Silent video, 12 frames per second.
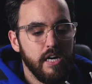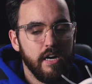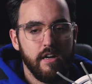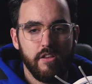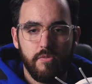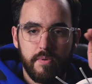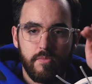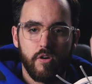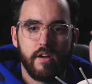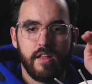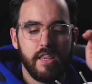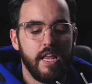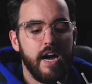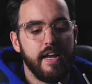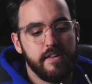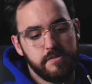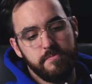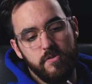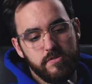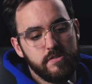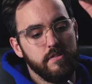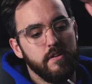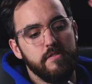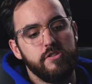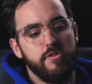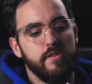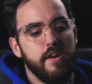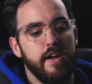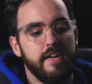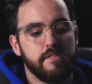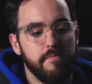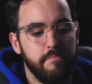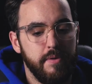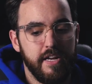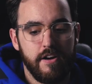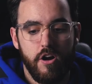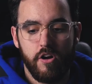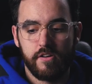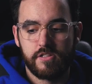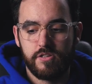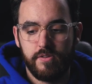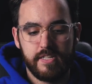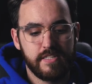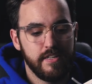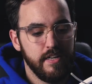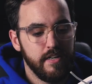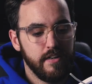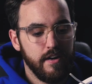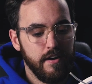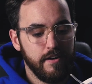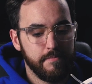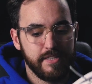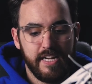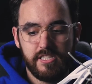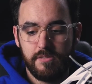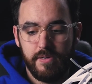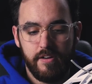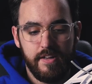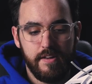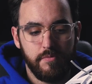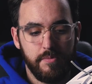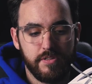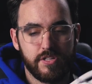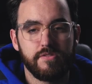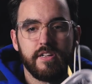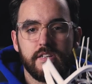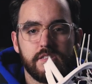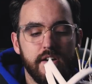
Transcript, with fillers: uh, a little bit more on the line as opposed to doing a nice big arc to it. Uh, but that's about it. We've been stringing this